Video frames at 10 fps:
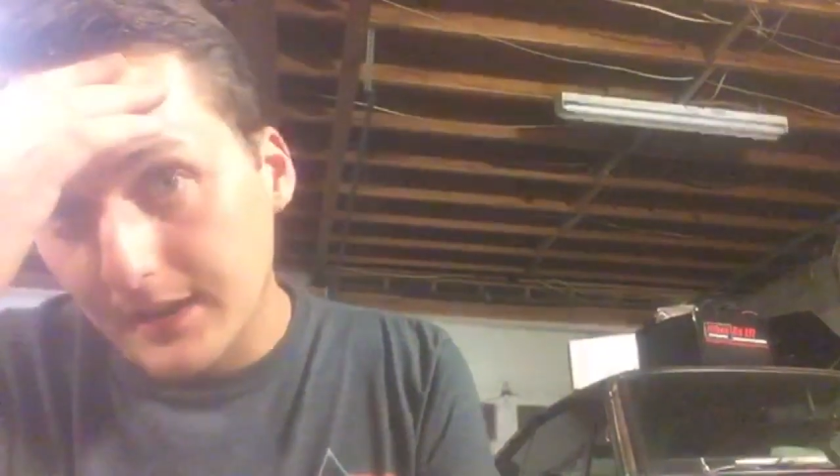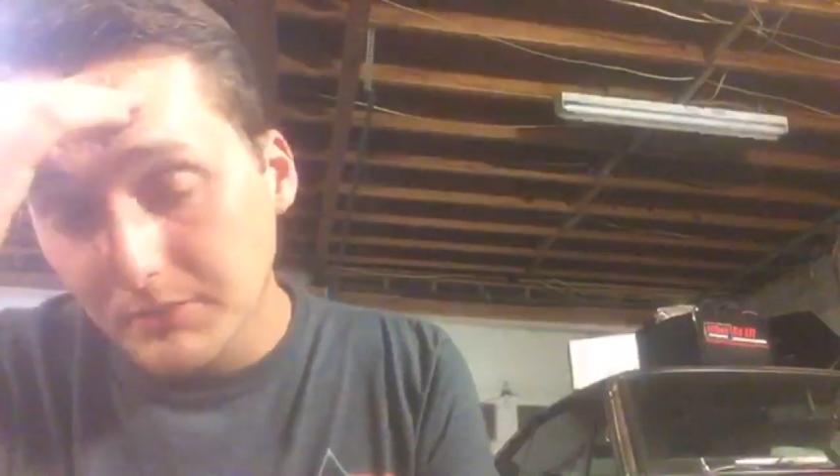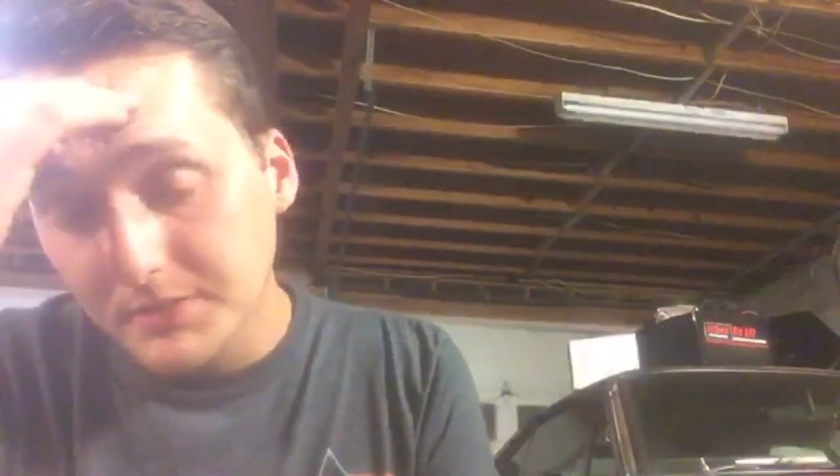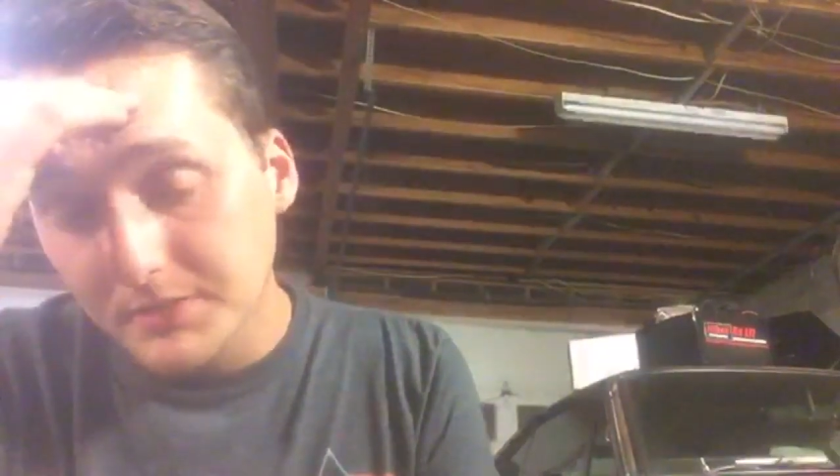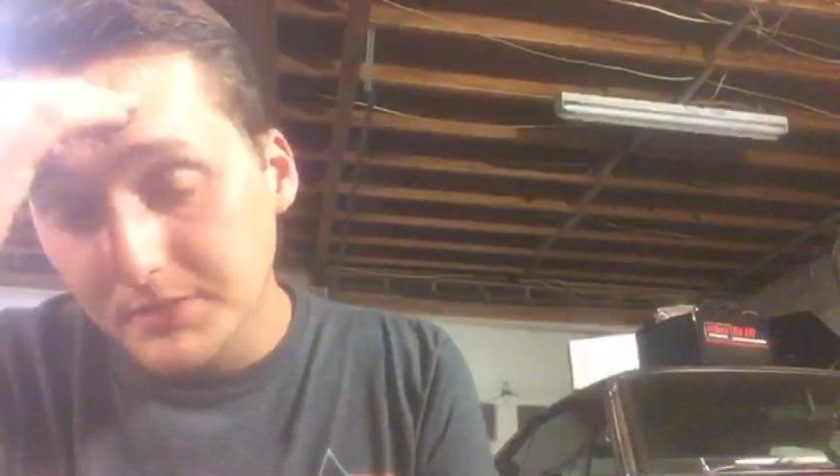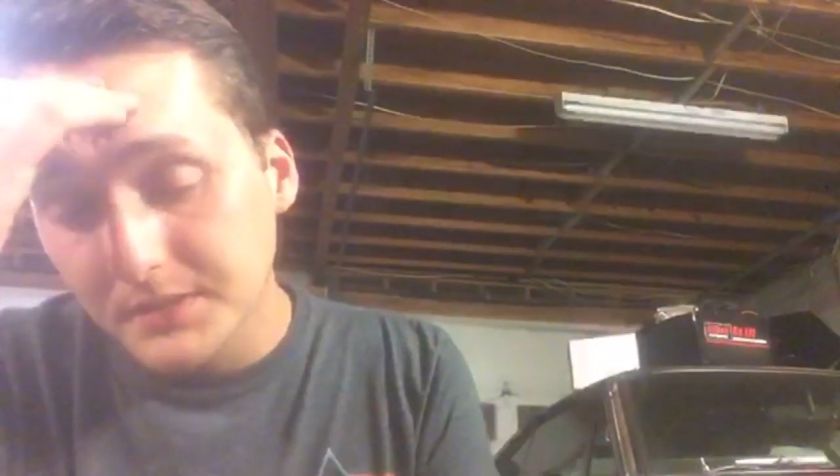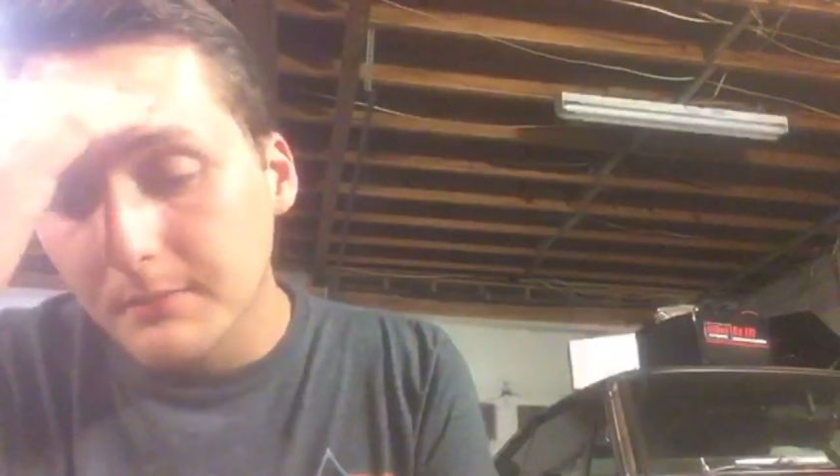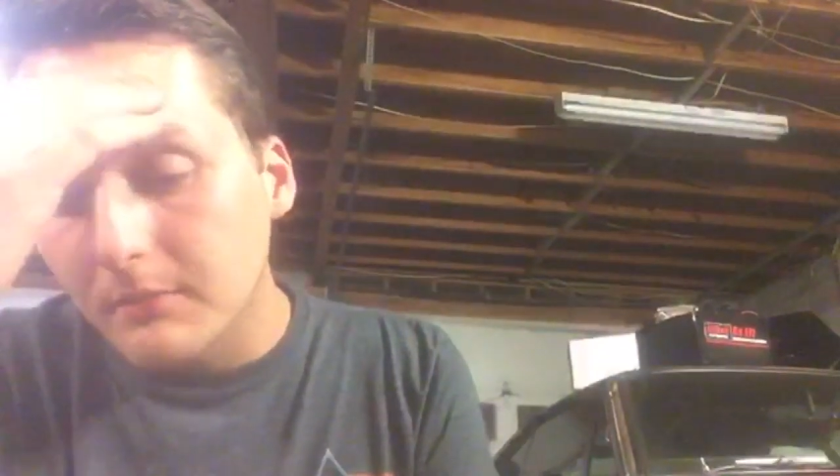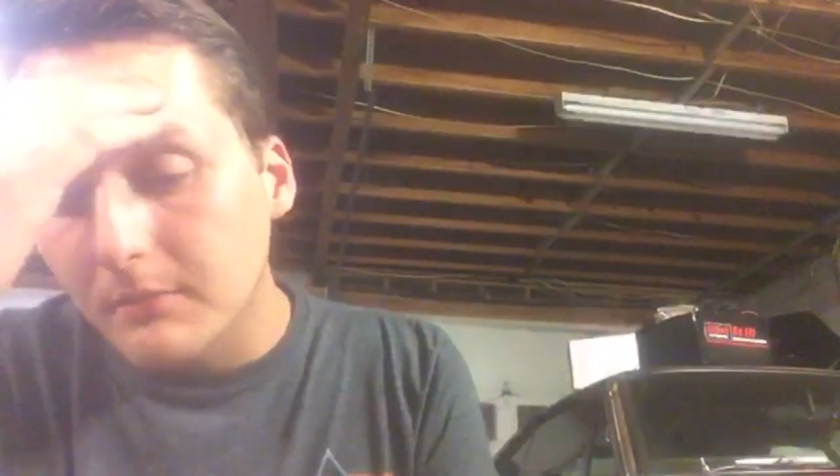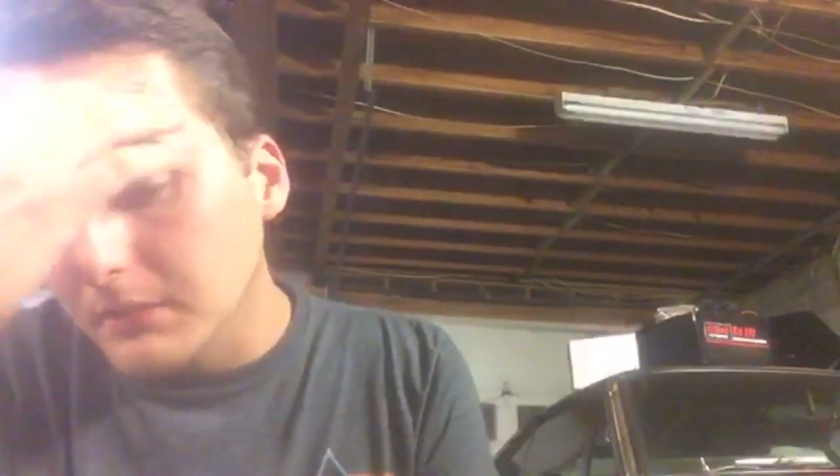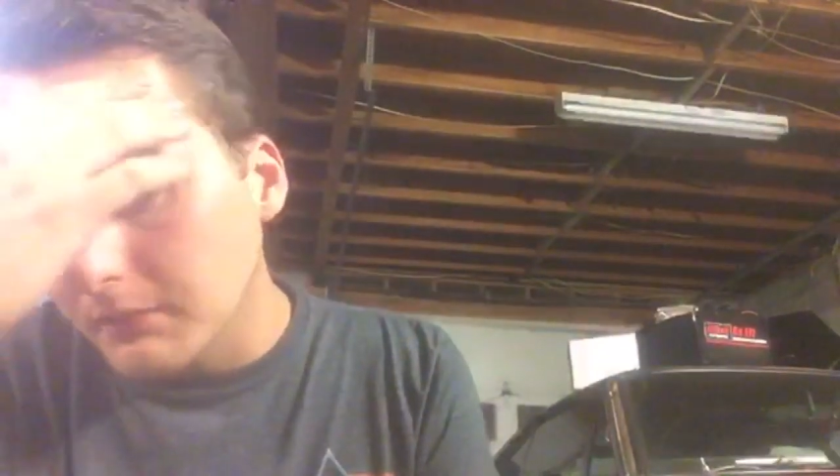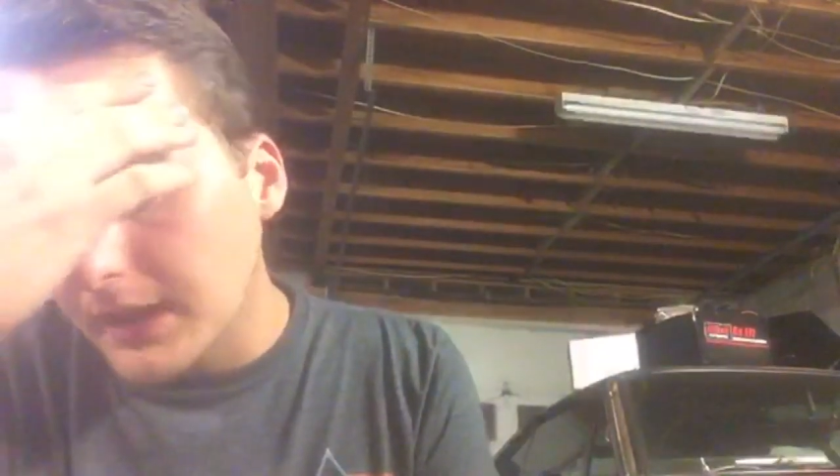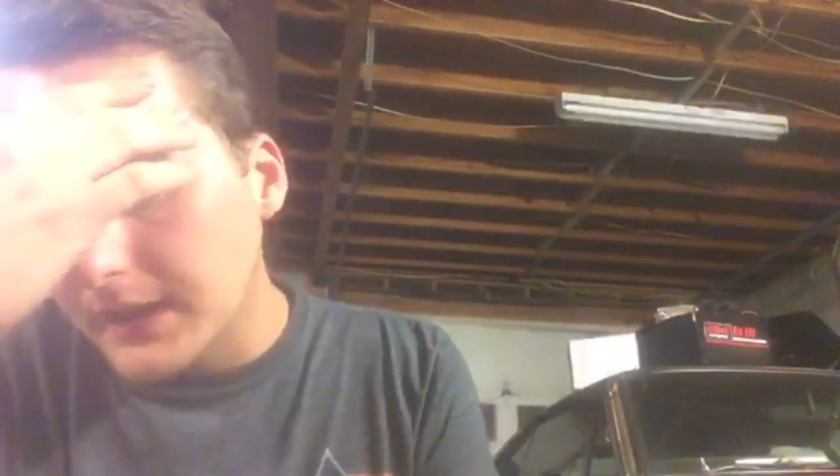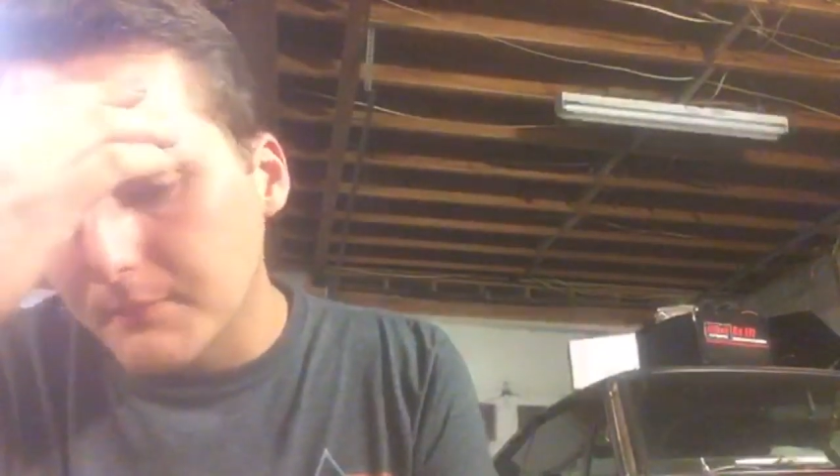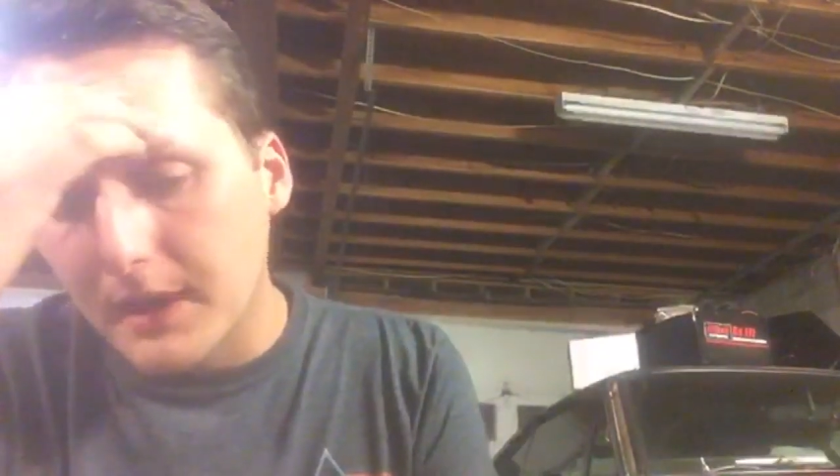I was thinking about relocating the